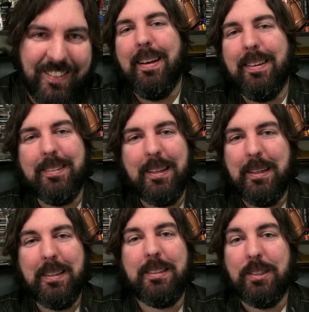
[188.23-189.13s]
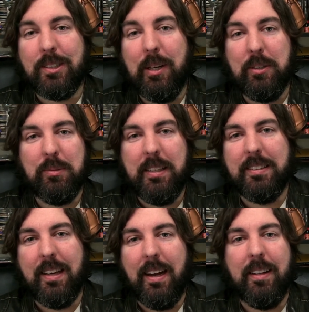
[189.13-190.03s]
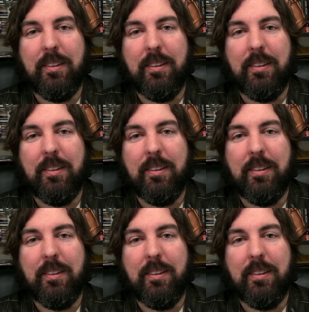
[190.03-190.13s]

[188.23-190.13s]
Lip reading: it just kills me inside,